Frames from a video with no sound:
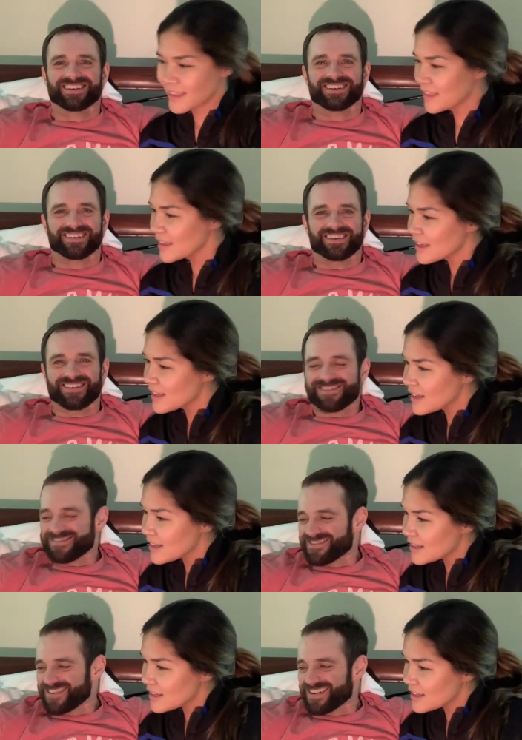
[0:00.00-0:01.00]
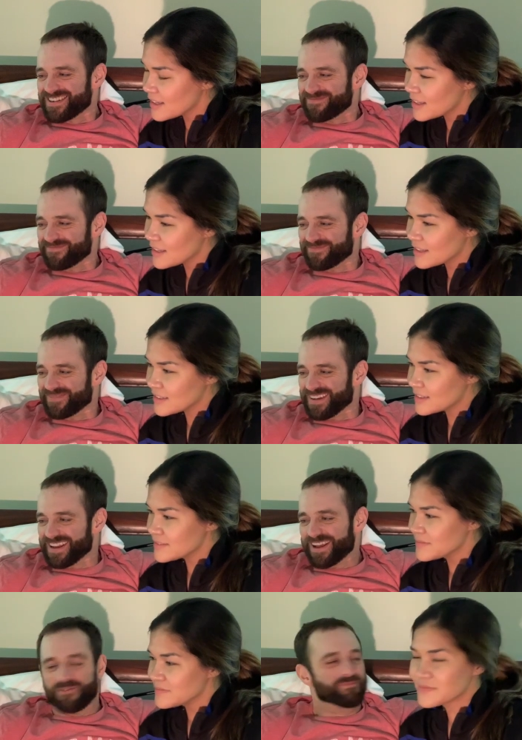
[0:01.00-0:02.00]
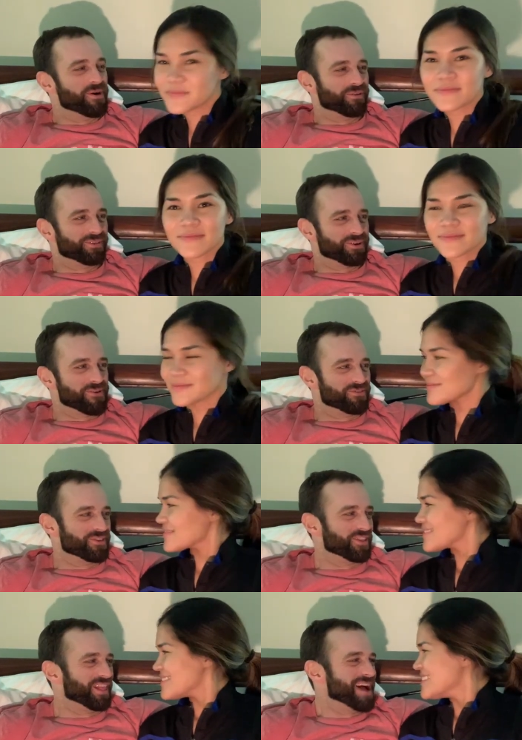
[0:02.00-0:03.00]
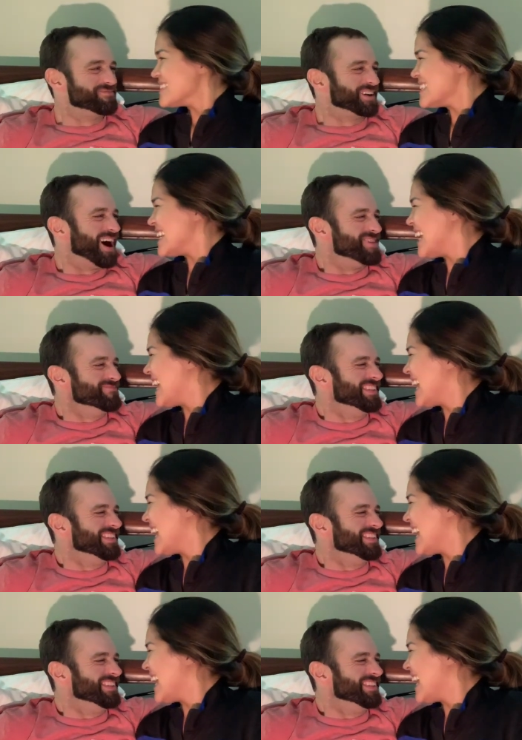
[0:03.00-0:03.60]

Speaker 1: All right. Can we both look over to the laptop.